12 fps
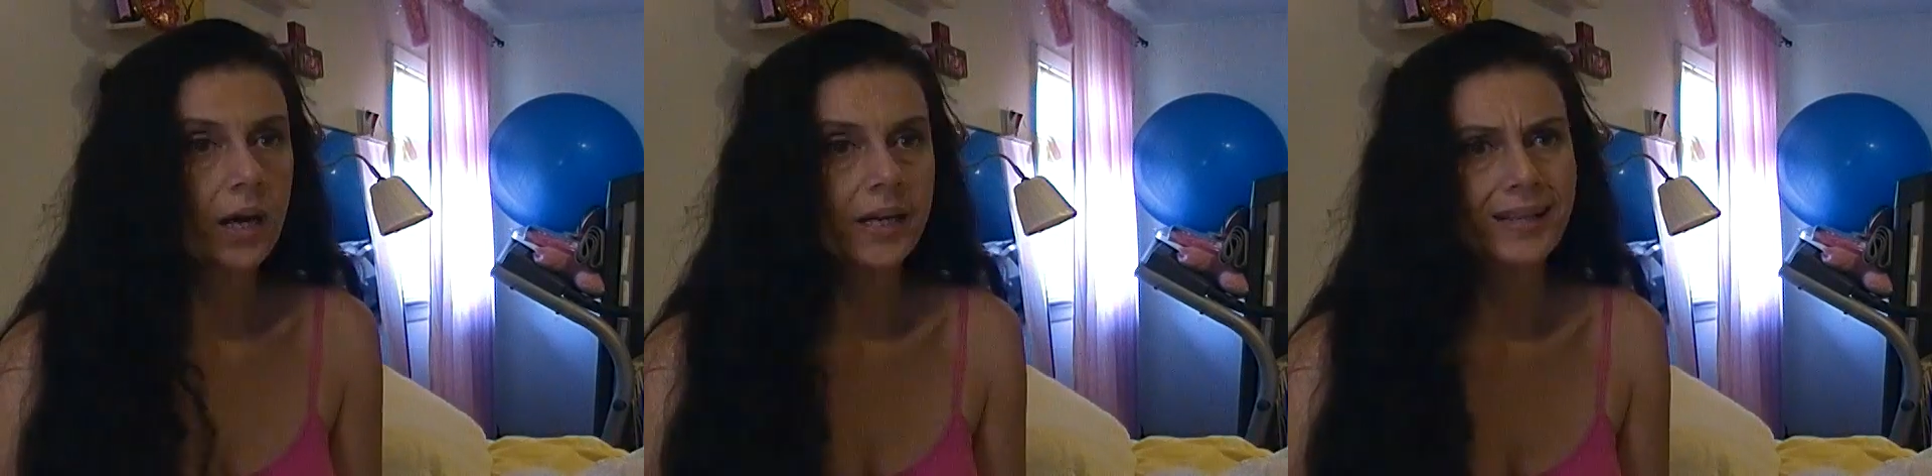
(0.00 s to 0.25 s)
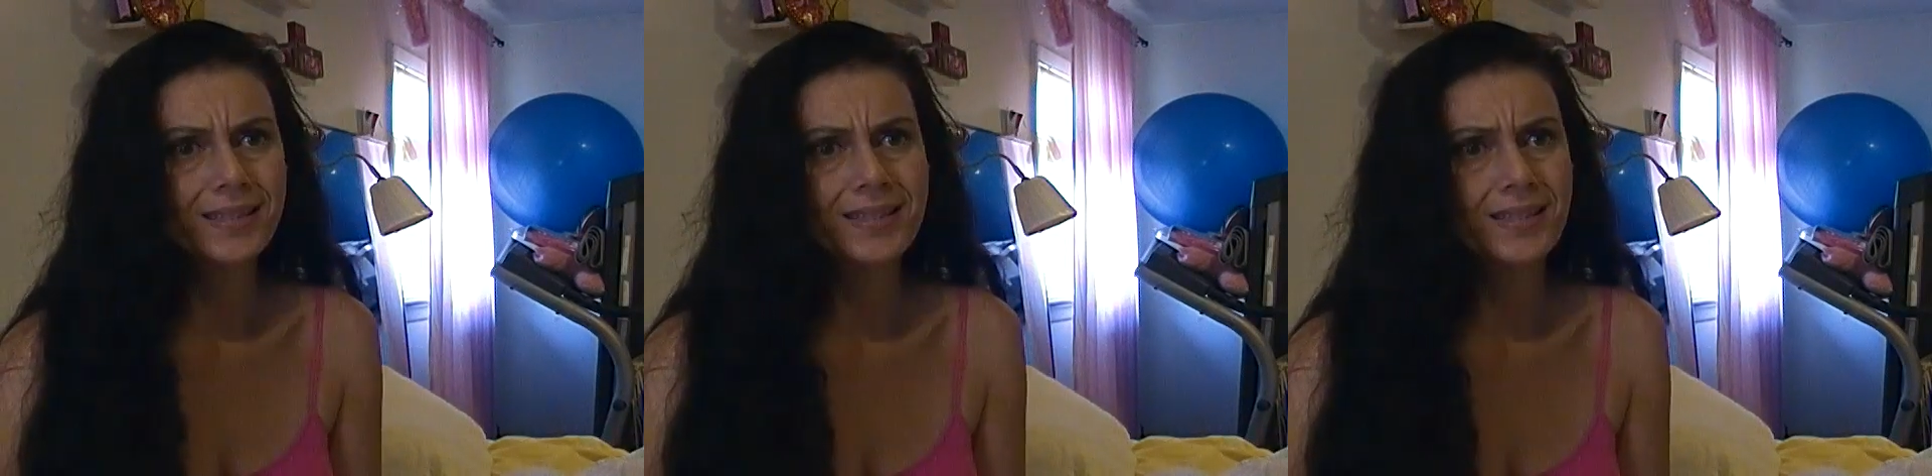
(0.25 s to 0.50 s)
I
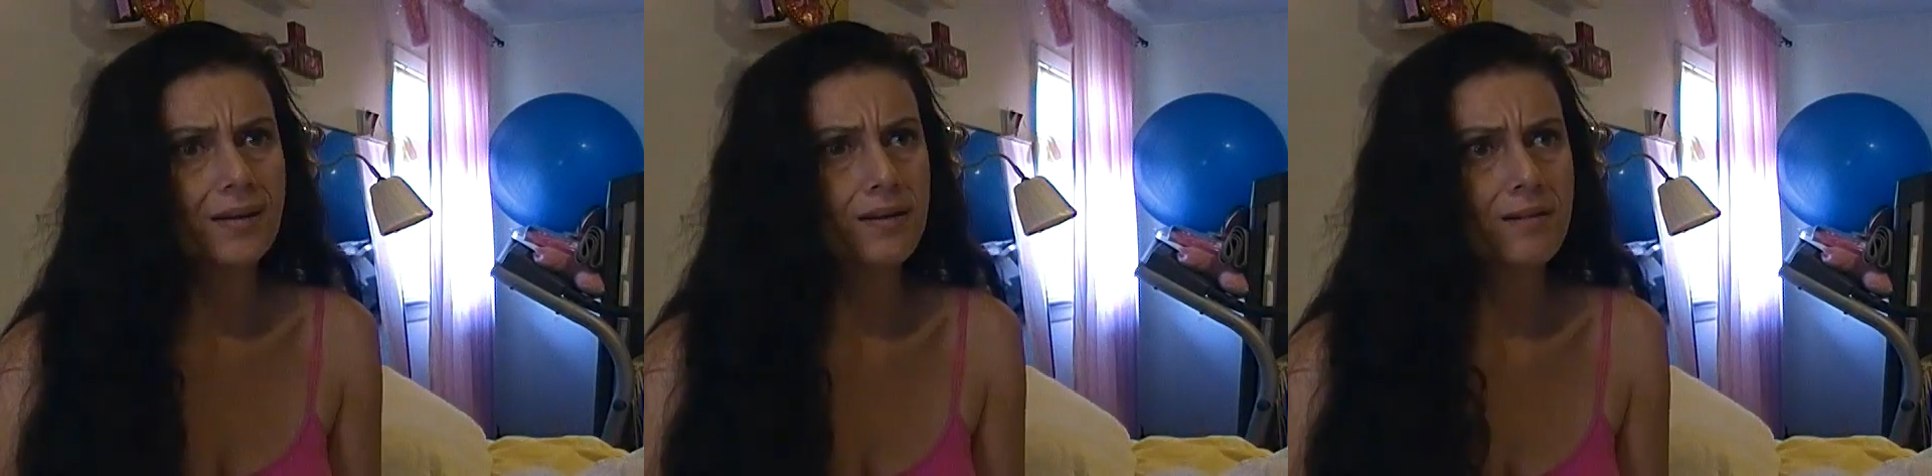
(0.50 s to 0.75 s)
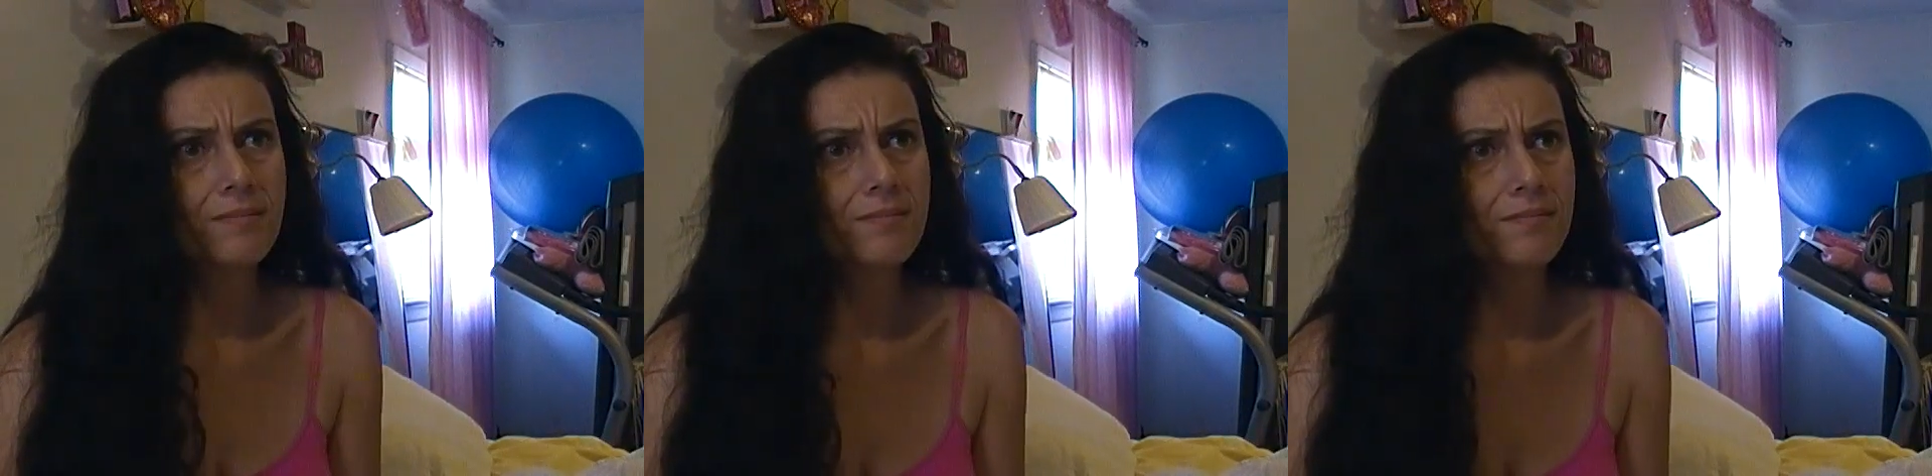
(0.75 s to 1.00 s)
got
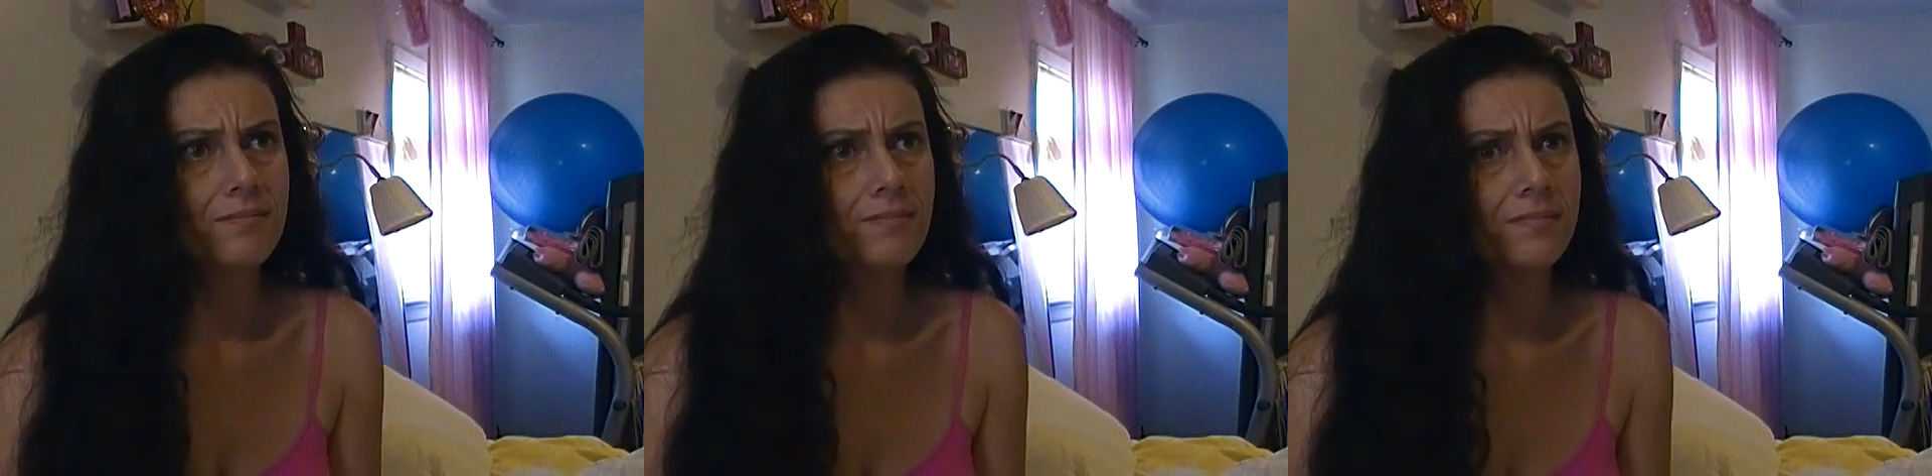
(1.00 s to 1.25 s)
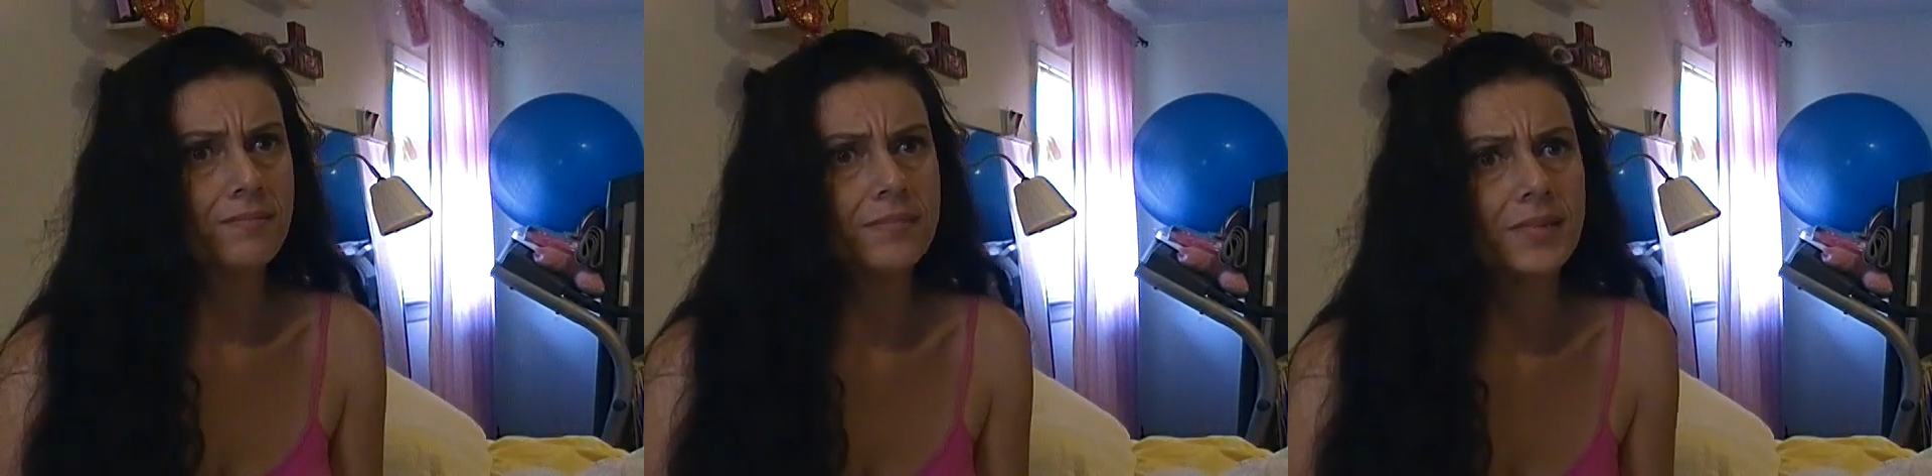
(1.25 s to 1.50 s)

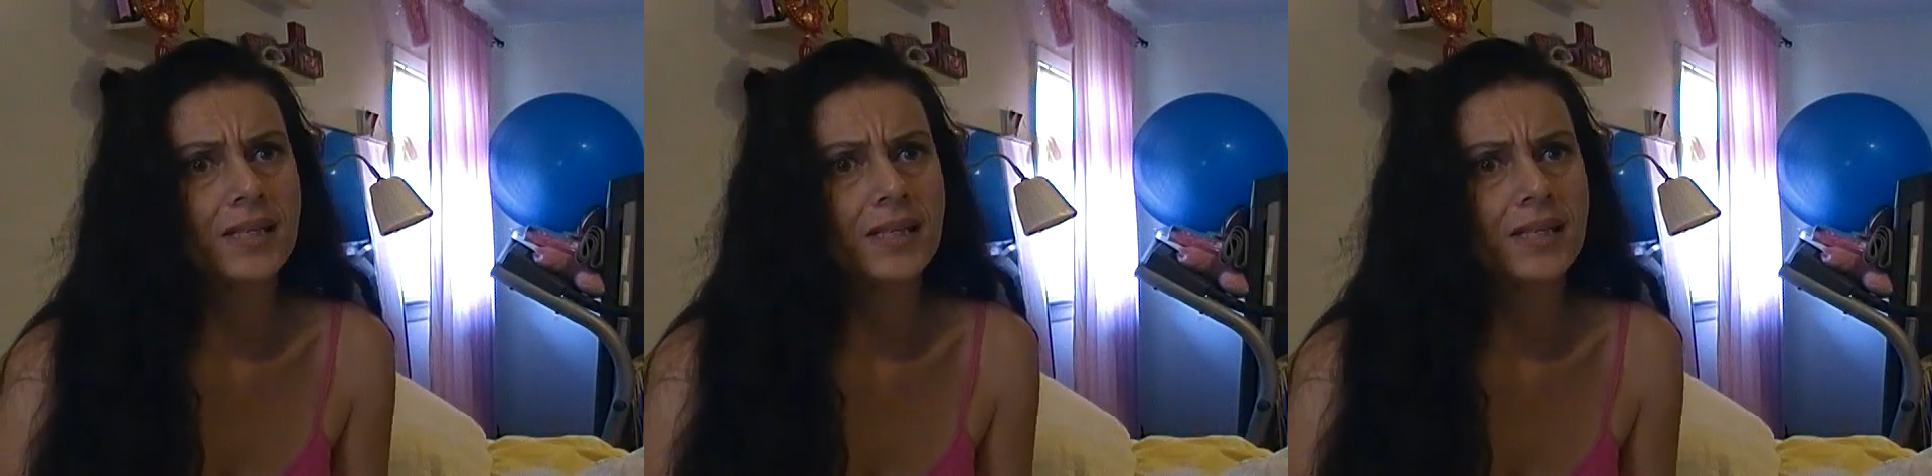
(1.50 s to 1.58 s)
some